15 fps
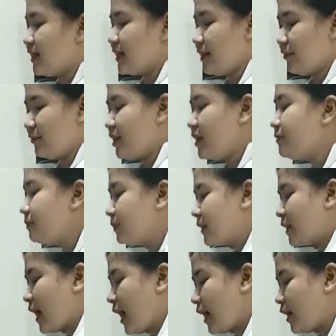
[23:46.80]
Kevin,
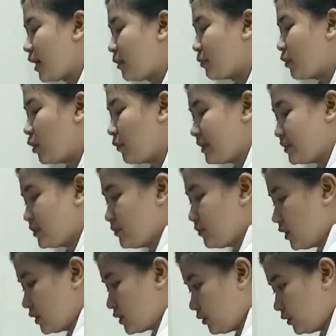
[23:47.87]
I am going to
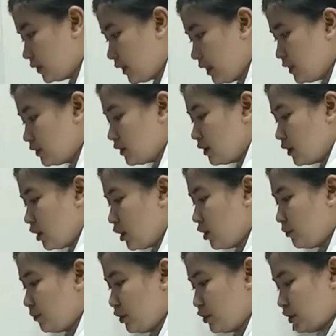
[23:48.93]
auscultate
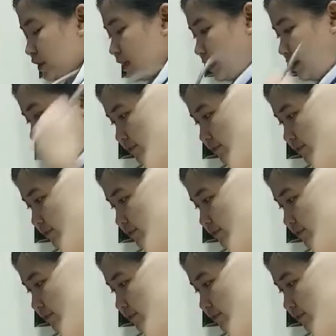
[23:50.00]
your trachea